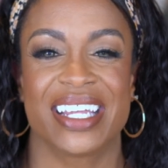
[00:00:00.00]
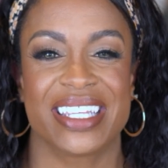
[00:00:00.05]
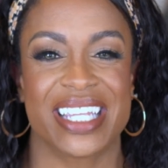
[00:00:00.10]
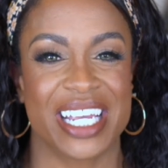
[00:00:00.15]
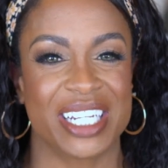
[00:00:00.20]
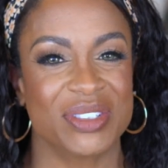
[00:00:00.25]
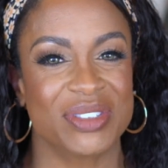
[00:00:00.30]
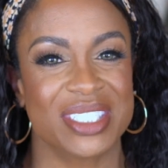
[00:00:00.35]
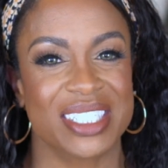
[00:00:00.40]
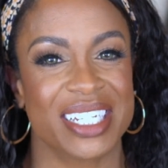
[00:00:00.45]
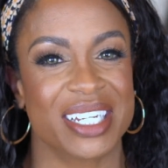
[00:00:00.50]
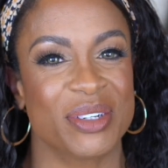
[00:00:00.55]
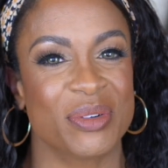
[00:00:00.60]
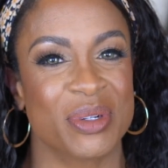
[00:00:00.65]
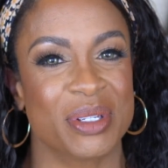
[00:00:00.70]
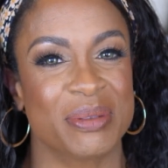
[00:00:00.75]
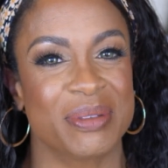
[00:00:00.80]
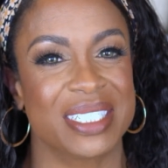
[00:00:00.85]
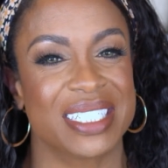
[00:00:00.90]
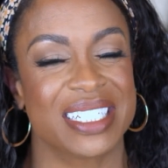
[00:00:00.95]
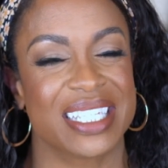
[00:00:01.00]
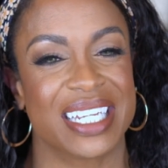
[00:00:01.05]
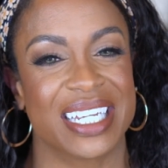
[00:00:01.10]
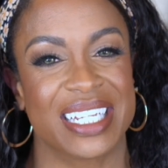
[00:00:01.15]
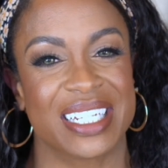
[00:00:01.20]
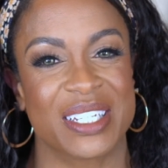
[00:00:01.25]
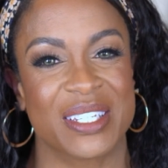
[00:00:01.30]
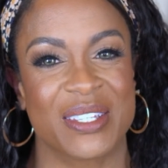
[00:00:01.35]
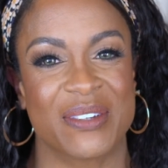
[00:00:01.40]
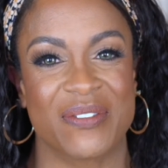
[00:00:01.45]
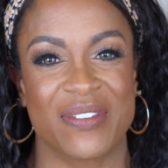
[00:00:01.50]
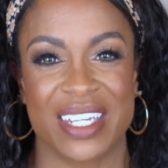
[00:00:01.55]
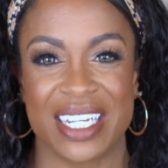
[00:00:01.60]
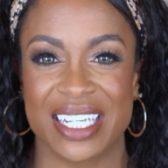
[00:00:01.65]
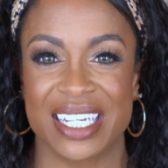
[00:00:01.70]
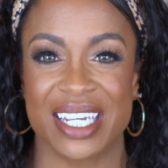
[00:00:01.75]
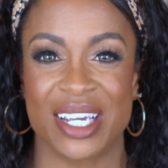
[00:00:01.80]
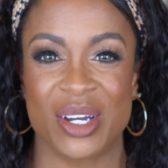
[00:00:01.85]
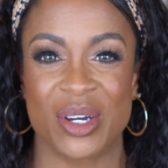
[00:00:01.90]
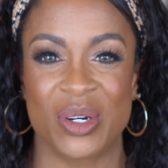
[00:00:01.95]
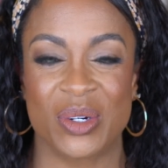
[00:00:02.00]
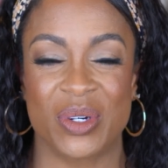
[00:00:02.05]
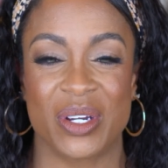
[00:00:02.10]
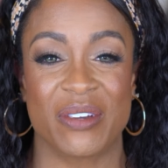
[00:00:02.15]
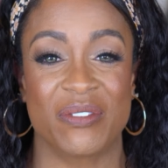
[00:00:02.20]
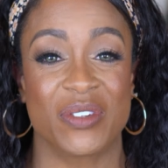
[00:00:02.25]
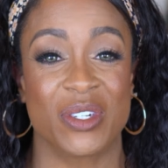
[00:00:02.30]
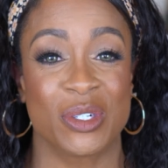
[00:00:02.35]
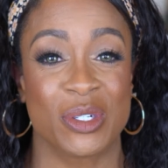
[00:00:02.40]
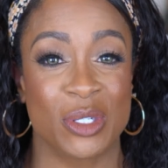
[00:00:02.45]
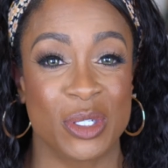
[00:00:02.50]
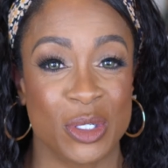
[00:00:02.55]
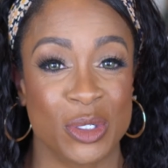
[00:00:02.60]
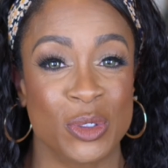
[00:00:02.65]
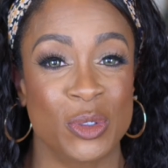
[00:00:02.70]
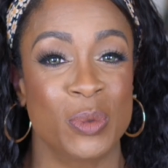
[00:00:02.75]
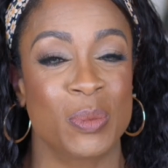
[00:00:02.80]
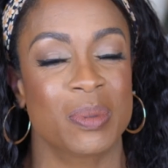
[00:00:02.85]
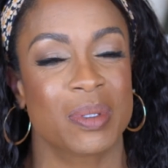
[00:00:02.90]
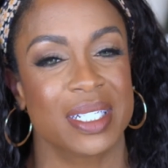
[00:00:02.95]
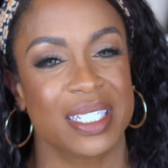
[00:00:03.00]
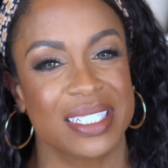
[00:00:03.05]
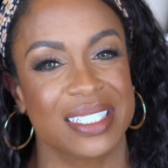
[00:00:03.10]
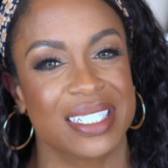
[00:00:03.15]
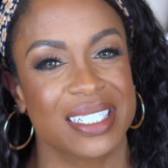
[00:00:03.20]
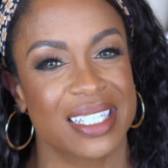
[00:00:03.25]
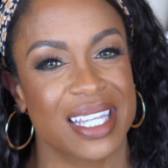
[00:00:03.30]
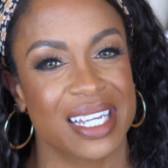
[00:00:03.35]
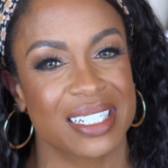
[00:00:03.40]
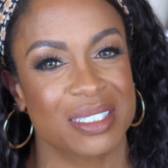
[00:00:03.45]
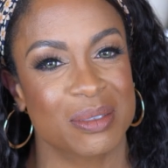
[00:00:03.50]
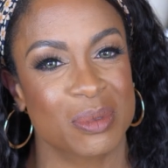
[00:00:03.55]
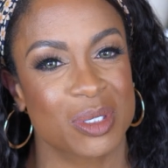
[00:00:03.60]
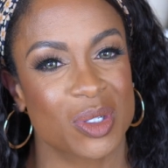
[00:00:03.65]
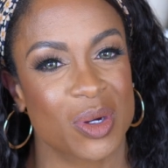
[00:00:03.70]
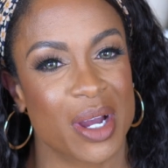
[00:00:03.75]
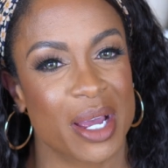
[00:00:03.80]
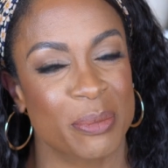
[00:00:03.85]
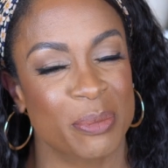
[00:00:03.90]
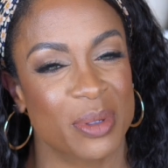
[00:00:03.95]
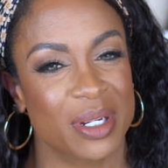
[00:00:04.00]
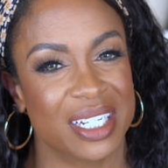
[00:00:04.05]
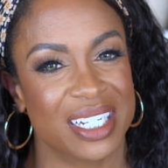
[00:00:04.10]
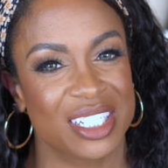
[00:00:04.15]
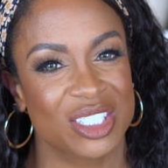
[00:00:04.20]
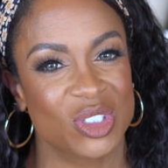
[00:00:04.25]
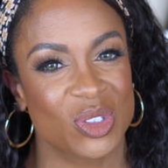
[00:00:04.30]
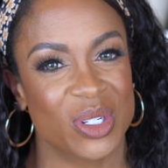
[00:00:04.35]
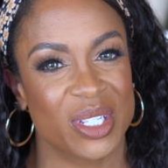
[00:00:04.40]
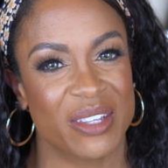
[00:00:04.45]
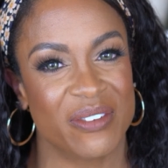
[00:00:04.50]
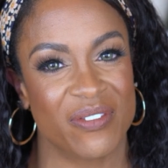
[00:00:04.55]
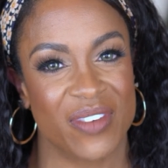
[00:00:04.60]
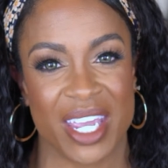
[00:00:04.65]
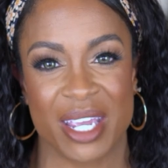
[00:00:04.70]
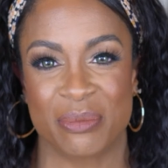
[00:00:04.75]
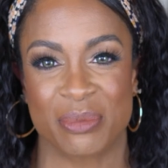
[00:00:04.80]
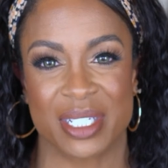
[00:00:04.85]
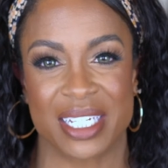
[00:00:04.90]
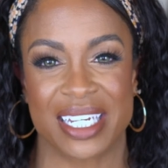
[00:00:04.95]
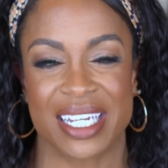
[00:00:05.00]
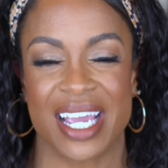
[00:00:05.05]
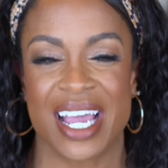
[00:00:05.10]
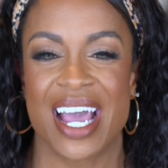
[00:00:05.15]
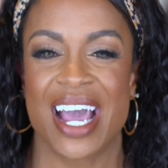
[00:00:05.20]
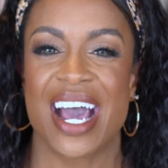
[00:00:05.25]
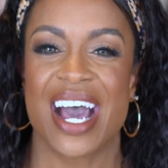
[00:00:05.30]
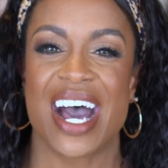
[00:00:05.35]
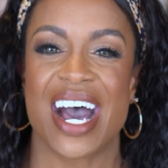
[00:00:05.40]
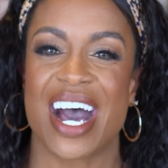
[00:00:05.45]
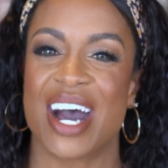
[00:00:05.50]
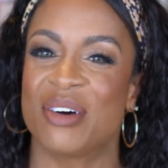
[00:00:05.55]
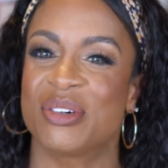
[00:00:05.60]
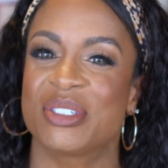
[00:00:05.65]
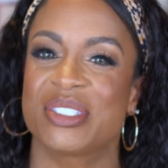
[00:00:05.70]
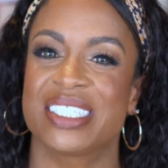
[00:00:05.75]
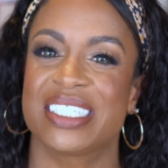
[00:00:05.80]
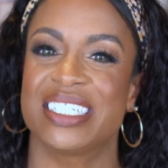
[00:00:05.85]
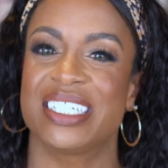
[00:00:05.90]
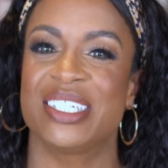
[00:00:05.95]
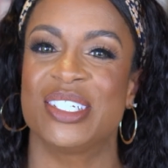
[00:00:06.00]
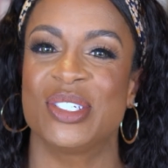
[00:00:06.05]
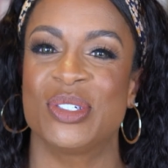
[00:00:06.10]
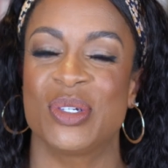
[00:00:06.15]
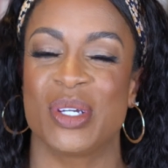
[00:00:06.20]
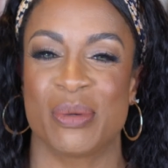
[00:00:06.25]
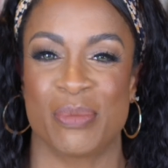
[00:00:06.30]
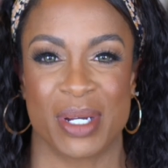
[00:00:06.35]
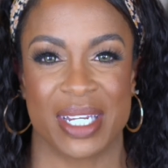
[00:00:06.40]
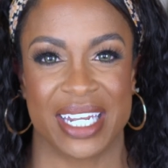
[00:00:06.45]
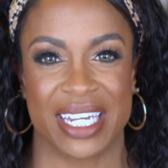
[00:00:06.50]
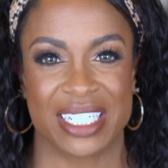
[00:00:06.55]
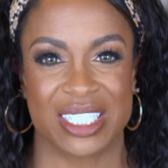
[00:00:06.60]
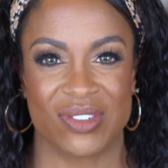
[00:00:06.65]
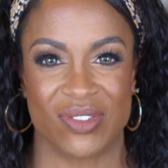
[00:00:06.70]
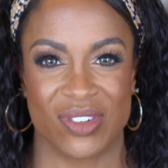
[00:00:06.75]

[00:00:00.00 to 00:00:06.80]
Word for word: Thanks for sticking with me to the end of the video. If you're new, please hit that subscribe button and join the family. I will see you in my next